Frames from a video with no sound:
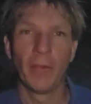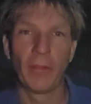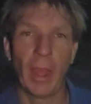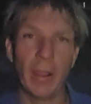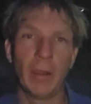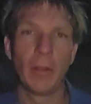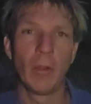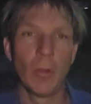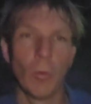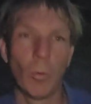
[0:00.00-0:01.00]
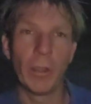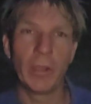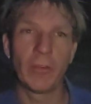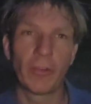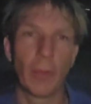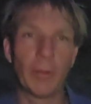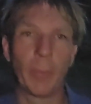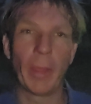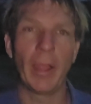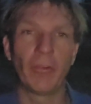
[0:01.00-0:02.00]
that when it is come to
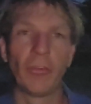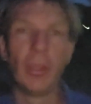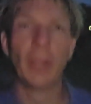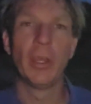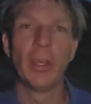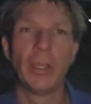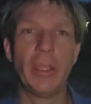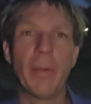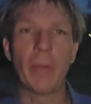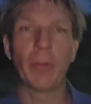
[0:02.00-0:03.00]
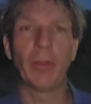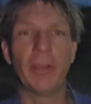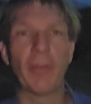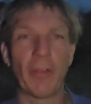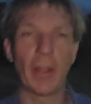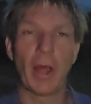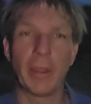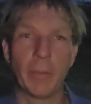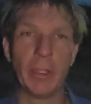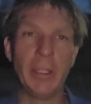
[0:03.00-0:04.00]
pass, ye may believe that I
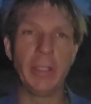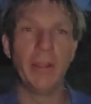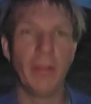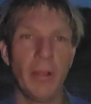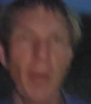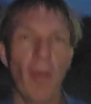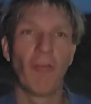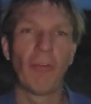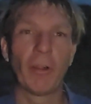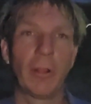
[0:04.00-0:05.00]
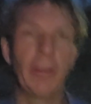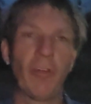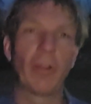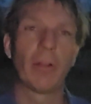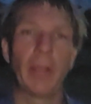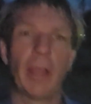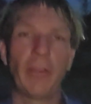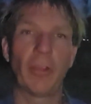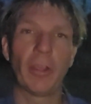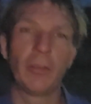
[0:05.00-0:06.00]
am he. Verily, verily, I
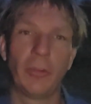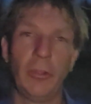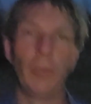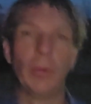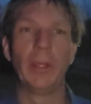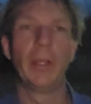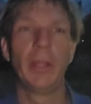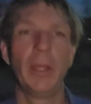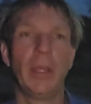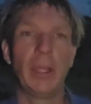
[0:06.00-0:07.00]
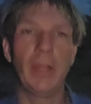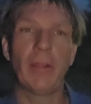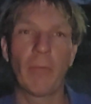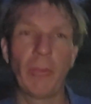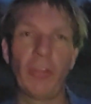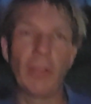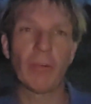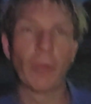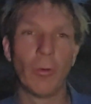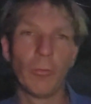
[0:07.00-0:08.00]
say unto you, he that
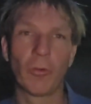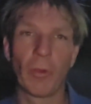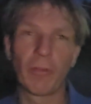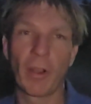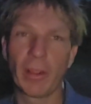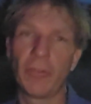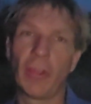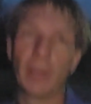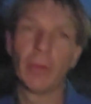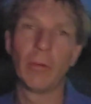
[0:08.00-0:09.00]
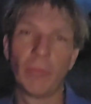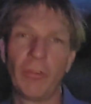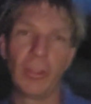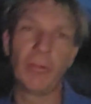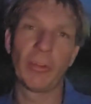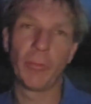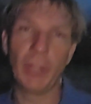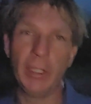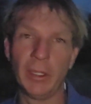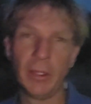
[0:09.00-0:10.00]
receiveth whomsoever I send receiveth
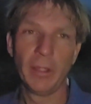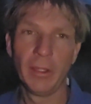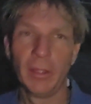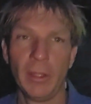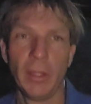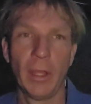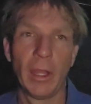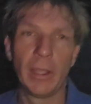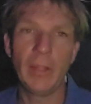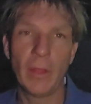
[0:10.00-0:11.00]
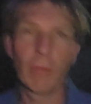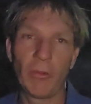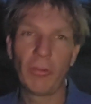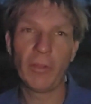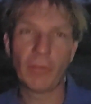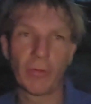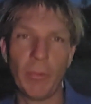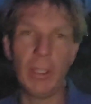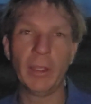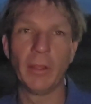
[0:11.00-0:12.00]
me, and he that receiveth
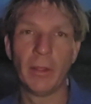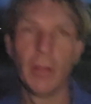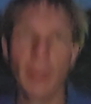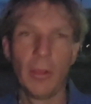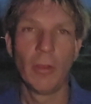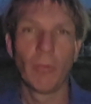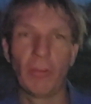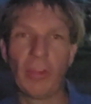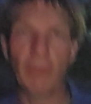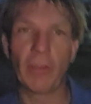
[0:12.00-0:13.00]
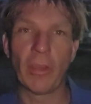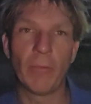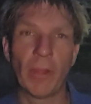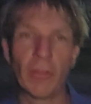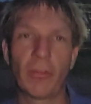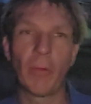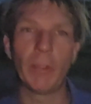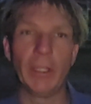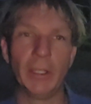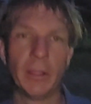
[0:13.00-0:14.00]
me receiveth him that sent me.